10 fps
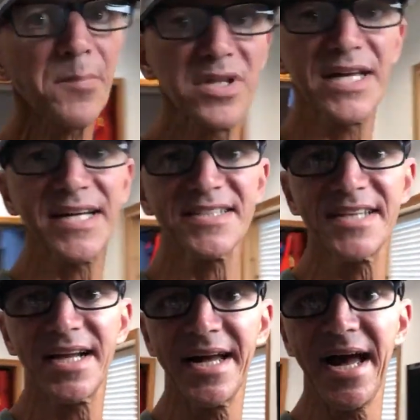But like I
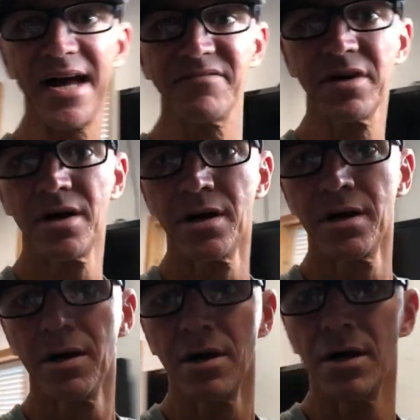said, I have
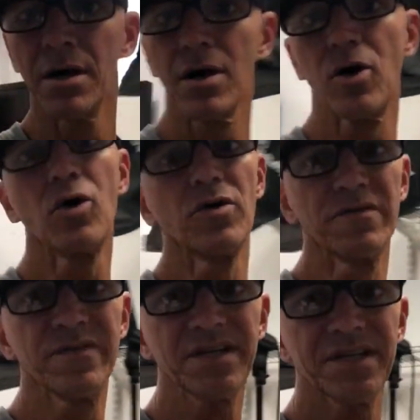a
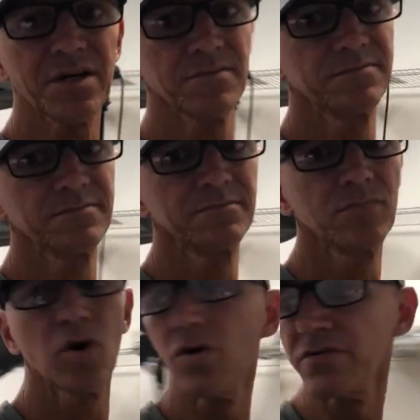whole video,
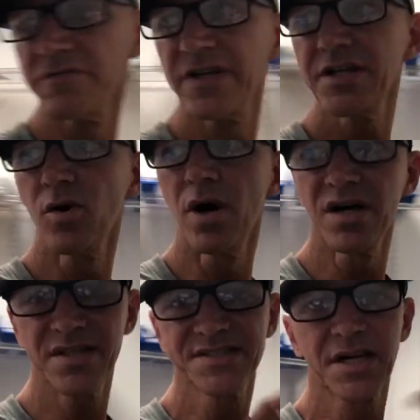a whole video
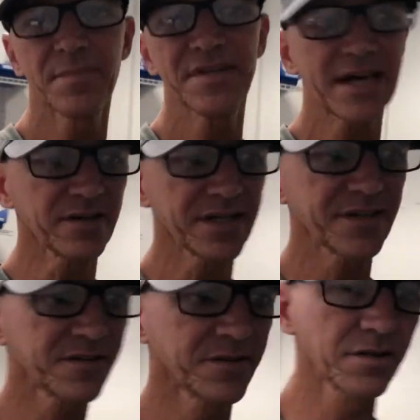on this coming out
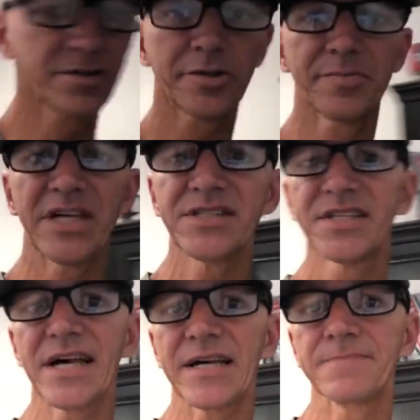here in a little bit
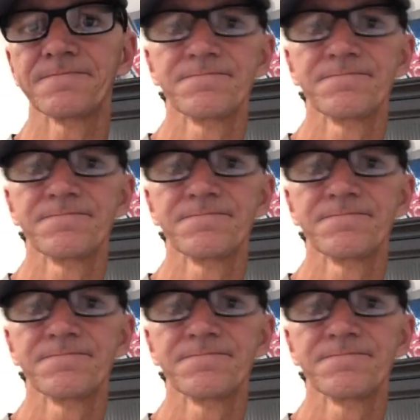today.